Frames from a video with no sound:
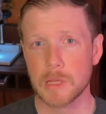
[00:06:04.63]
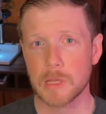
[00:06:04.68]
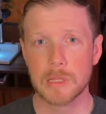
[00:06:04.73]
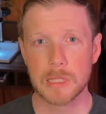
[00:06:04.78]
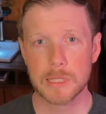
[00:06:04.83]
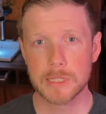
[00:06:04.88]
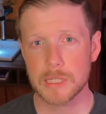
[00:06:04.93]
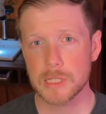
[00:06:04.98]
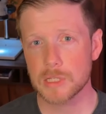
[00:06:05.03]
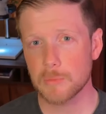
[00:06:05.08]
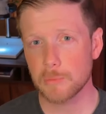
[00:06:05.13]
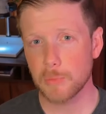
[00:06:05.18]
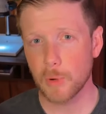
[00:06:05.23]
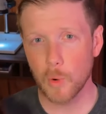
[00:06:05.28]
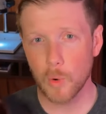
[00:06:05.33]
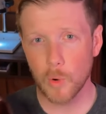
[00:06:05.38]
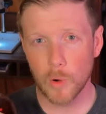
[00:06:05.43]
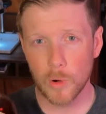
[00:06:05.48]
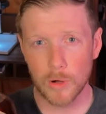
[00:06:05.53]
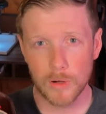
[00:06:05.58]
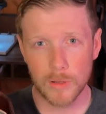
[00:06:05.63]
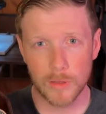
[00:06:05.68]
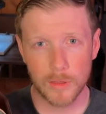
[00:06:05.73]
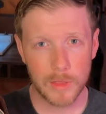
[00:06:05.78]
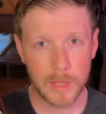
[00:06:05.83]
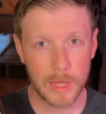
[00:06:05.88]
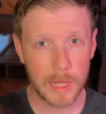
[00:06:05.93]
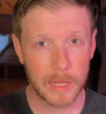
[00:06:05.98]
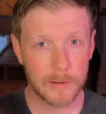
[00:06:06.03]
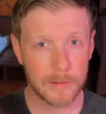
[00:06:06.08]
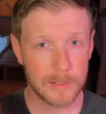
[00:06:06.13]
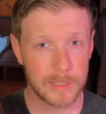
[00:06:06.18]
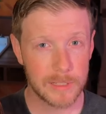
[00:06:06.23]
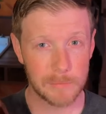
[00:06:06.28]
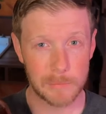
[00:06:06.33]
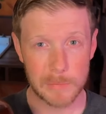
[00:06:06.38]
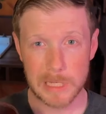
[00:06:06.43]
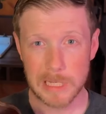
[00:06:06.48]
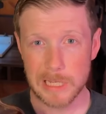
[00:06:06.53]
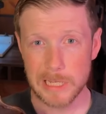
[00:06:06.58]
This is a pour that, to
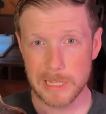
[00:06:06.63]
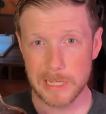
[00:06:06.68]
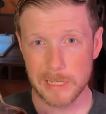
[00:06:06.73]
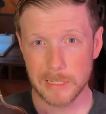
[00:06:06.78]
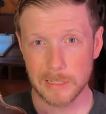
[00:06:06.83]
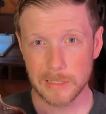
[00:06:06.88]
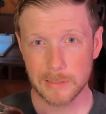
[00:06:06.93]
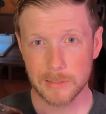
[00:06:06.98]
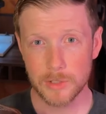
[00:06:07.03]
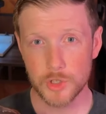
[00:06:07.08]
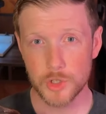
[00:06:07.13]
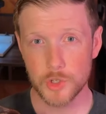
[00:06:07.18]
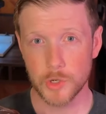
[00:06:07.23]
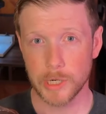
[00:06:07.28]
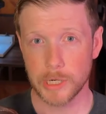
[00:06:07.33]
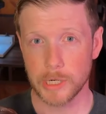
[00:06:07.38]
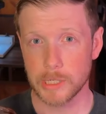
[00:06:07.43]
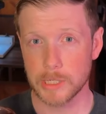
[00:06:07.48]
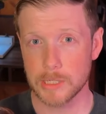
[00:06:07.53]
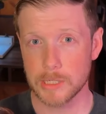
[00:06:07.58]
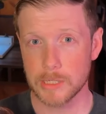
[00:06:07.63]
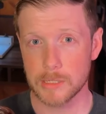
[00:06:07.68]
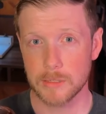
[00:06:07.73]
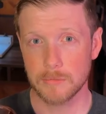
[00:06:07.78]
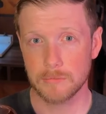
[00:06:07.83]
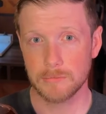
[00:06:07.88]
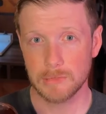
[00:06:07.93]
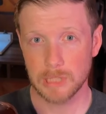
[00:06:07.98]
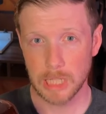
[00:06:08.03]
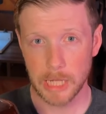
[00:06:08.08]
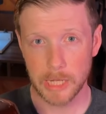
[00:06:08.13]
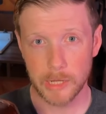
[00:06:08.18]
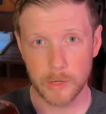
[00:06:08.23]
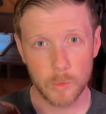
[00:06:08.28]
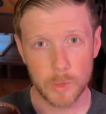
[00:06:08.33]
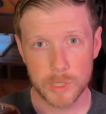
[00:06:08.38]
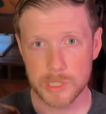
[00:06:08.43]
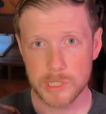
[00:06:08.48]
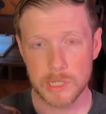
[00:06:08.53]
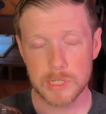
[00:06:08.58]
me, drinks like
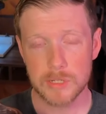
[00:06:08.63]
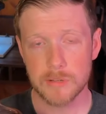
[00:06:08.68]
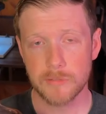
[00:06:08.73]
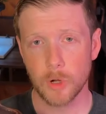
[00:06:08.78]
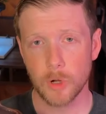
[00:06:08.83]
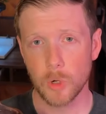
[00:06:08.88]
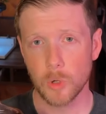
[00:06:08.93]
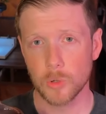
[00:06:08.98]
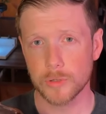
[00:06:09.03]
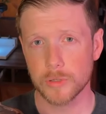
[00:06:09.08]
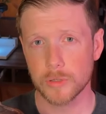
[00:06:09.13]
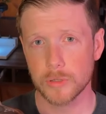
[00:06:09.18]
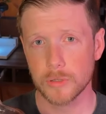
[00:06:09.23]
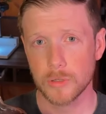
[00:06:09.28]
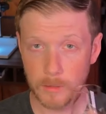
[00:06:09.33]
whiskeys of old.